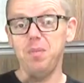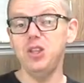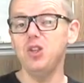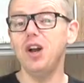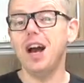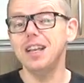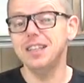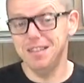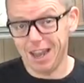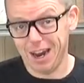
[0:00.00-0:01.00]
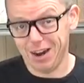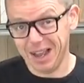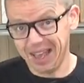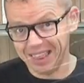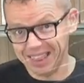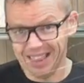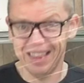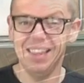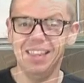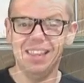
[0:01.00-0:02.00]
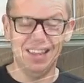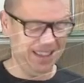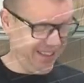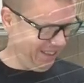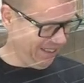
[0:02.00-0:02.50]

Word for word: meet you guys there again. So, well,